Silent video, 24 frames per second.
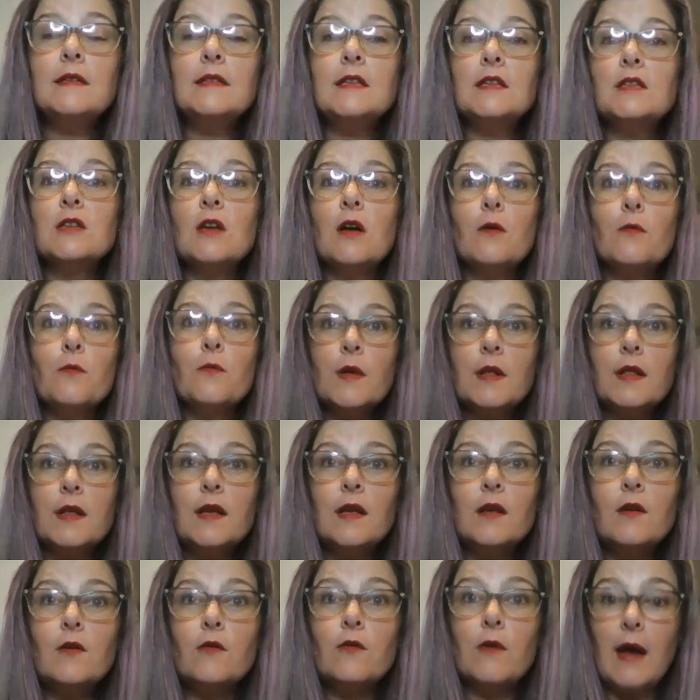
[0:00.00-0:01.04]
This is a
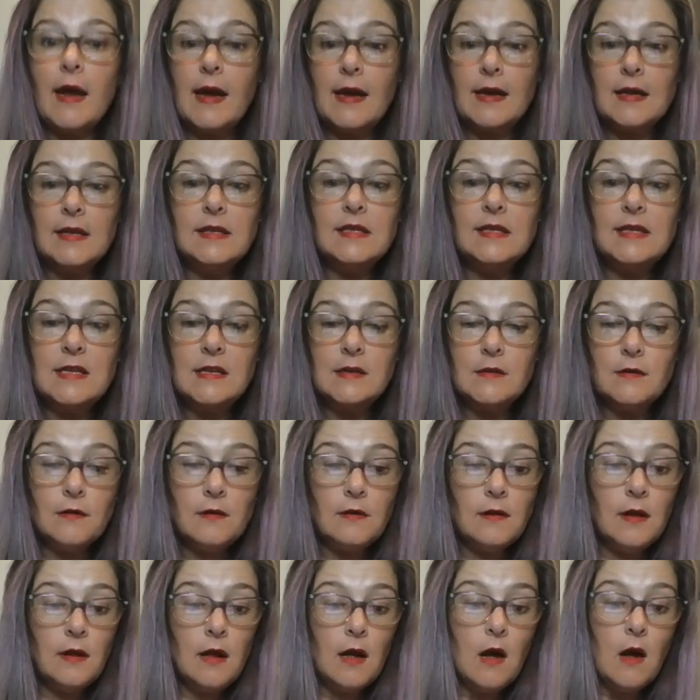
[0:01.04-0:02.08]
really great
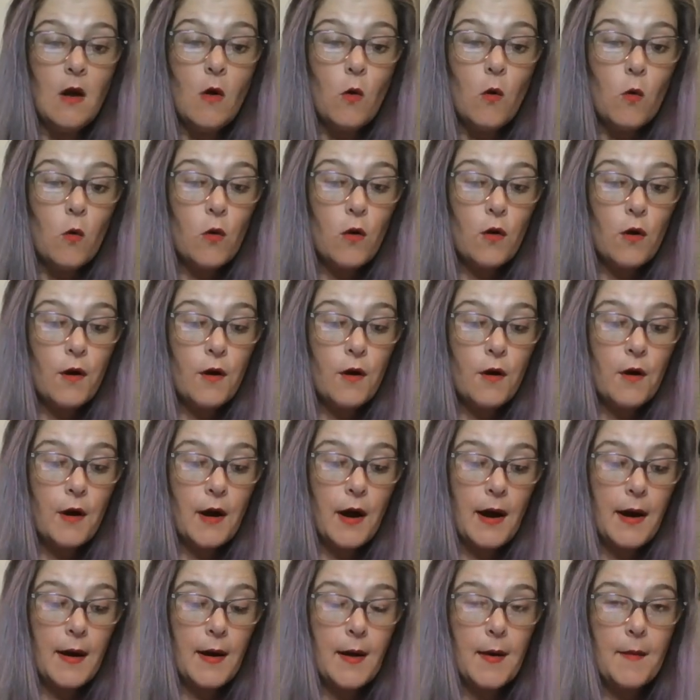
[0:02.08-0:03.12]
deal. Or
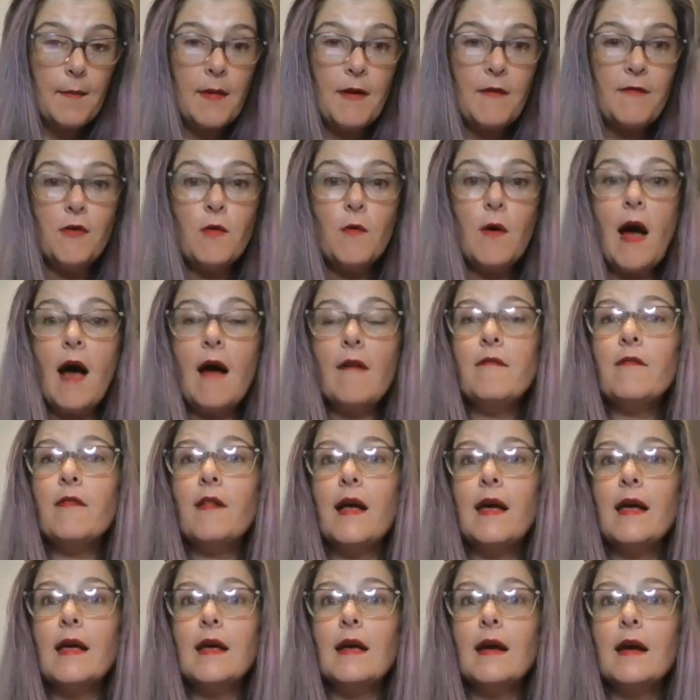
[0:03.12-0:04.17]
if you have
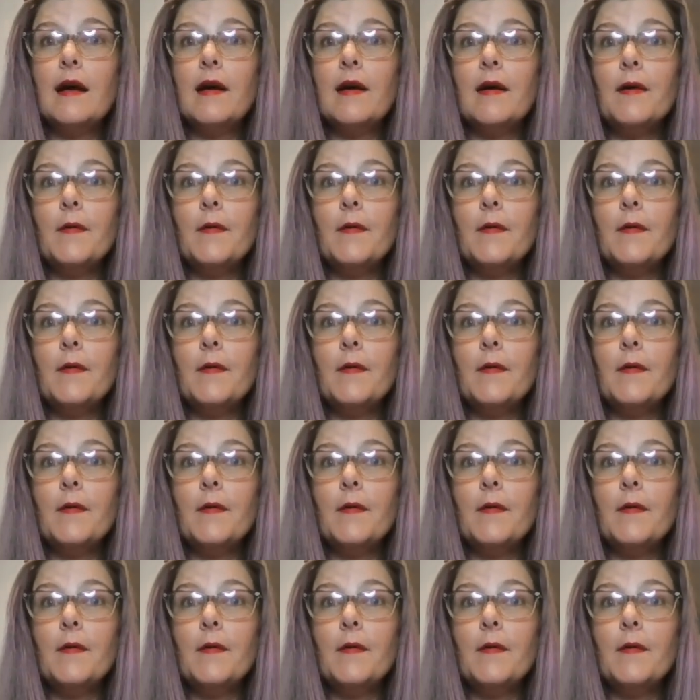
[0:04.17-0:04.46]
like